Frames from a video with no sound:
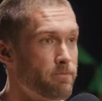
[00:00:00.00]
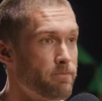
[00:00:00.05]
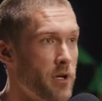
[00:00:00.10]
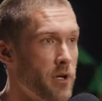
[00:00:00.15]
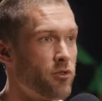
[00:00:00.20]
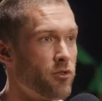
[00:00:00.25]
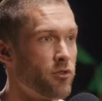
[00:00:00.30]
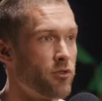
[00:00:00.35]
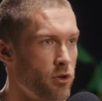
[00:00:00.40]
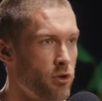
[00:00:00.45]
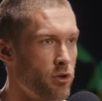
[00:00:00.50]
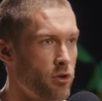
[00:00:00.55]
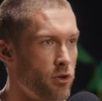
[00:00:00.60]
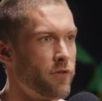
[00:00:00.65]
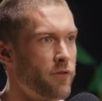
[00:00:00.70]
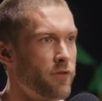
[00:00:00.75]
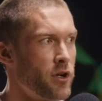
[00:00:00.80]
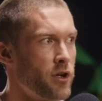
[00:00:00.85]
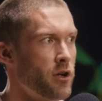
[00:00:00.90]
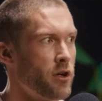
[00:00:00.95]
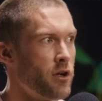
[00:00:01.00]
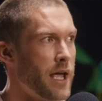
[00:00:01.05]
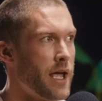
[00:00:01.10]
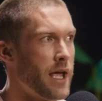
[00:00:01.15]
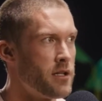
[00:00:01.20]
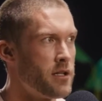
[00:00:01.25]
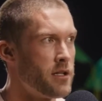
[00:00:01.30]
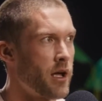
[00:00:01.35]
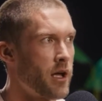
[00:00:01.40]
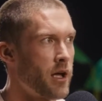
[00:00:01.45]
I must have thought about it for a year.
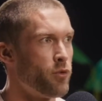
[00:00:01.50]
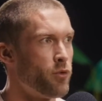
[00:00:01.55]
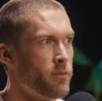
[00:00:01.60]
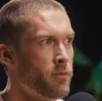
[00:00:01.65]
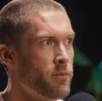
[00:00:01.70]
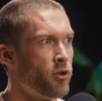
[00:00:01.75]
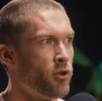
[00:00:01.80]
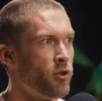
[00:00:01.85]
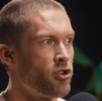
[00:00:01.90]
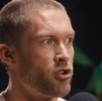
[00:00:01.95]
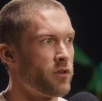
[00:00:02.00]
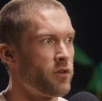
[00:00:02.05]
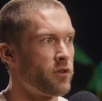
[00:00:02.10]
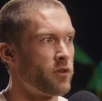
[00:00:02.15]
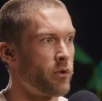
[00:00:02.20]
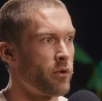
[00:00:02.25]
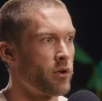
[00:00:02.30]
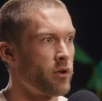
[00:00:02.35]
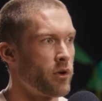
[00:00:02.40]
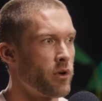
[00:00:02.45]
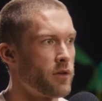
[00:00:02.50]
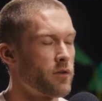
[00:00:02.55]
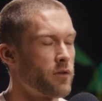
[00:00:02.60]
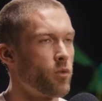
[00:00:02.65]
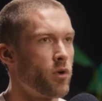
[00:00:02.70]
In life, we must choose our regrets.